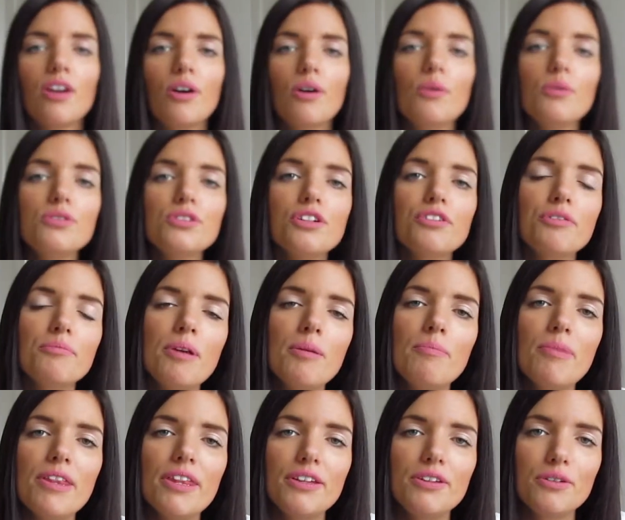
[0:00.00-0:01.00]
Also
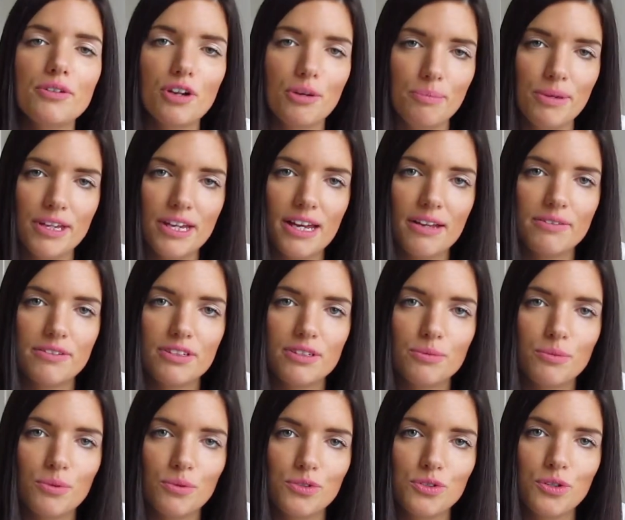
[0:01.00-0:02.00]
remember that your copy counts
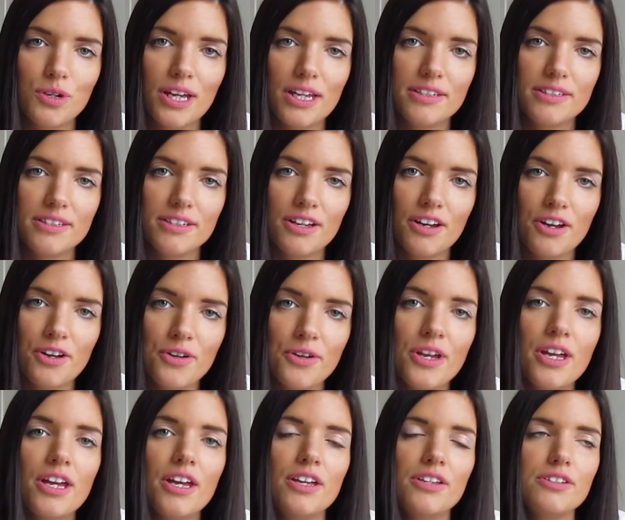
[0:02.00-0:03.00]
towards your SEO,
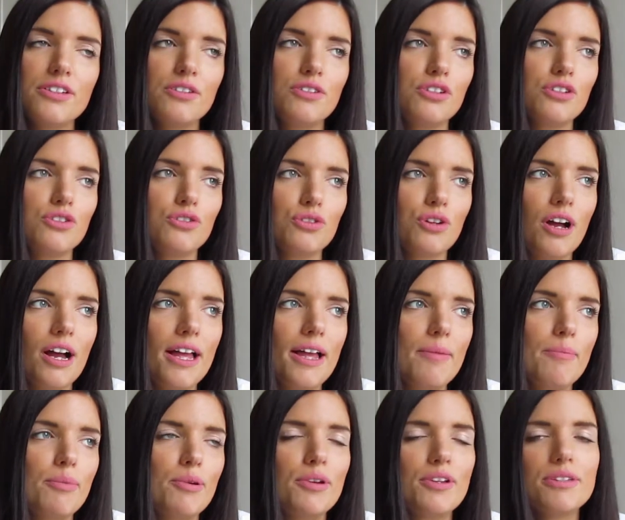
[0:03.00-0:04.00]
so just try
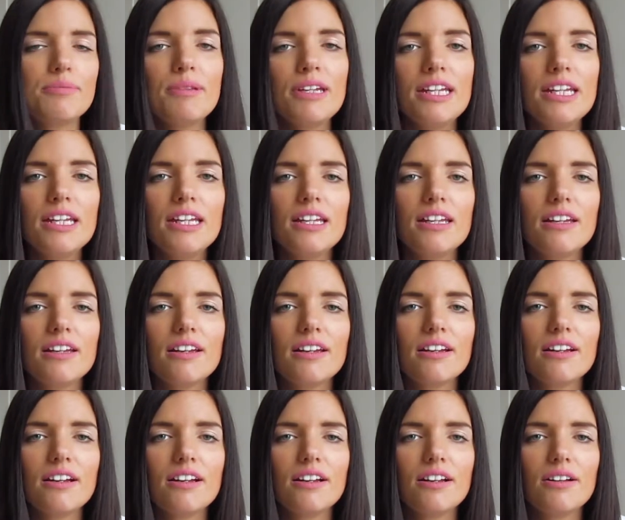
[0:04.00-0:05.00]
and put as many
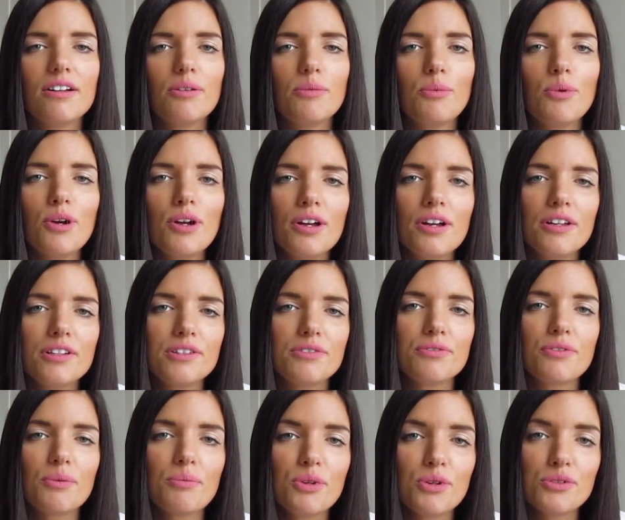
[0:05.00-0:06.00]
words
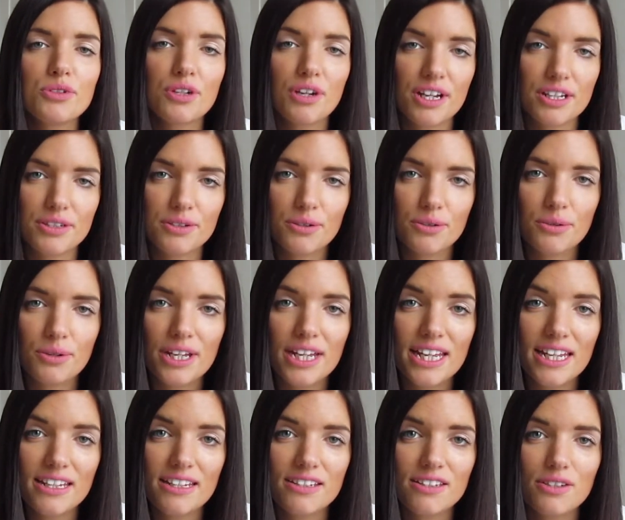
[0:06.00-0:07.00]
from your title
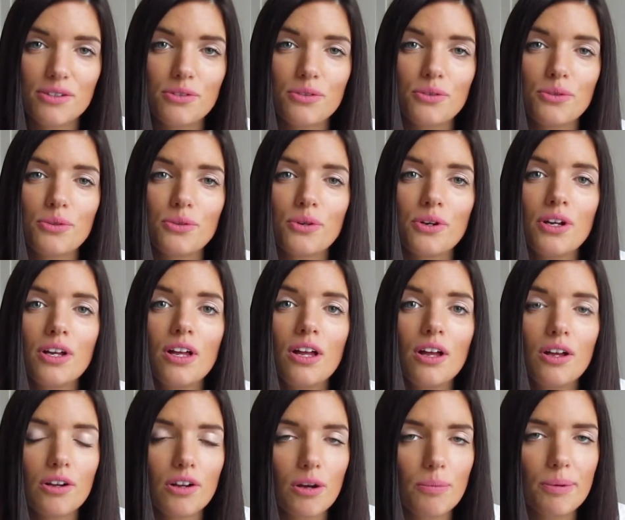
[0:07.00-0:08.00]
into your
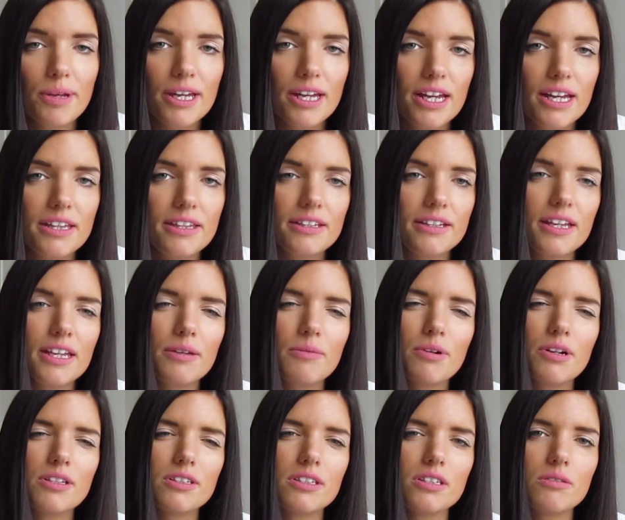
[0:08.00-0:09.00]
copy, and the
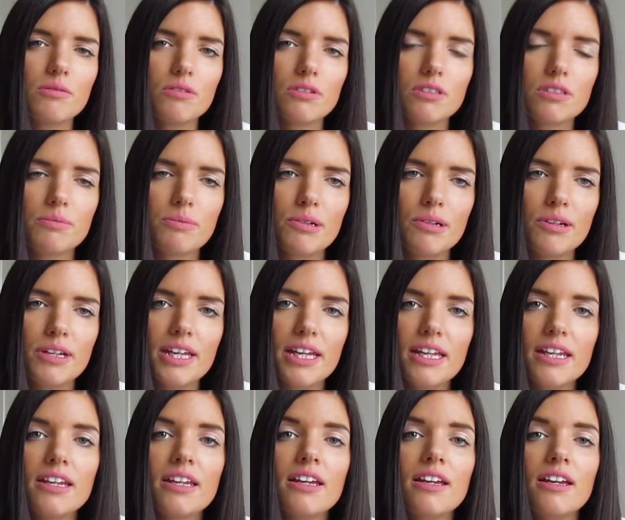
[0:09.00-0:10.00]
keywords that you want to put
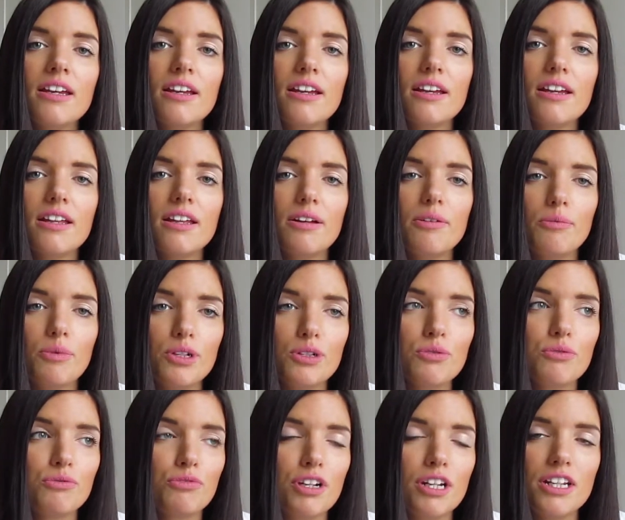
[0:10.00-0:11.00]
in,
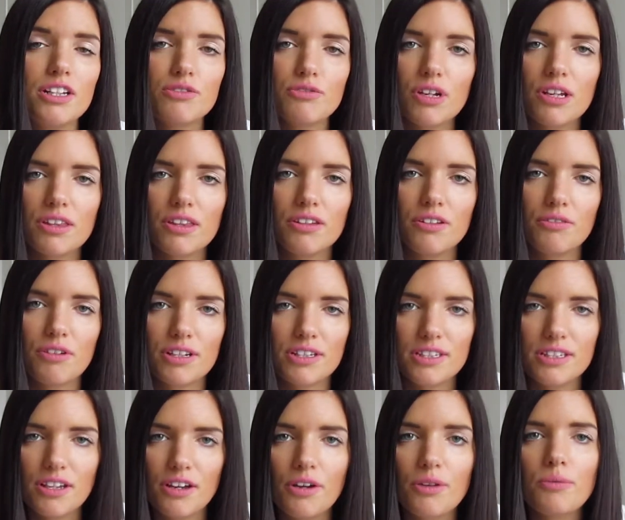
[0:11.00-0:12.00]
which will really strengthen your
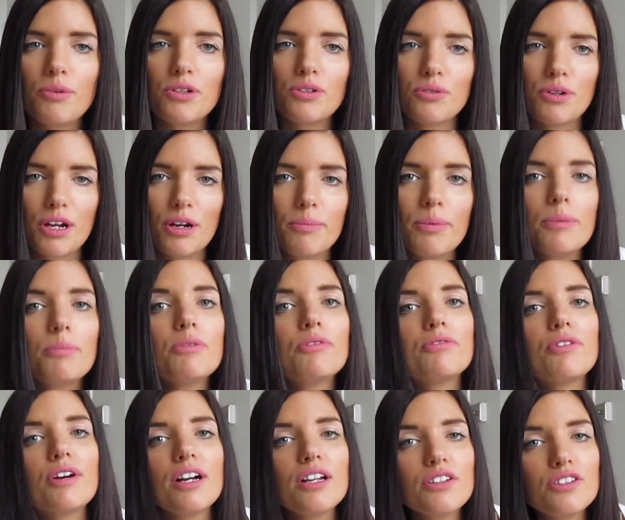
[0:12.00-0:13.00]
SEO, which will help people
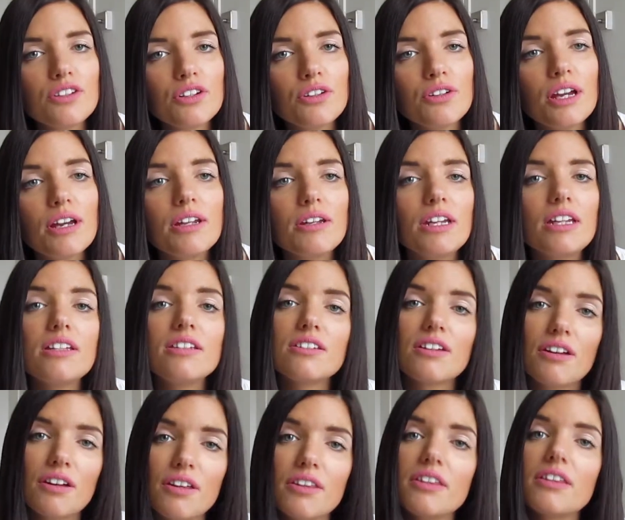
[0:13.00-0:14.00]
find you, and in
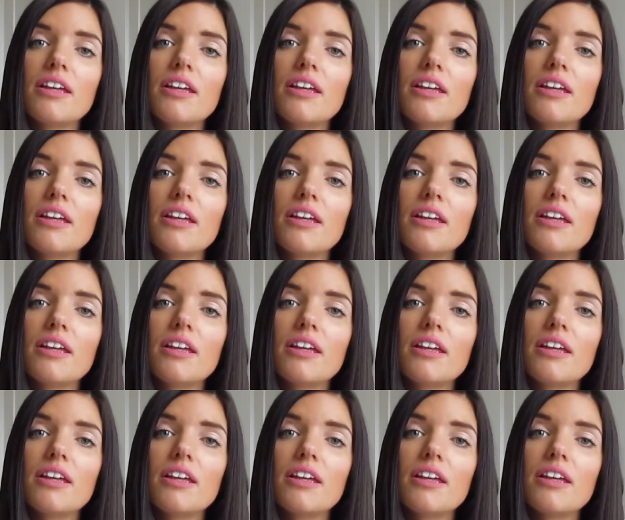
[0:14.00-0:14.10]
turn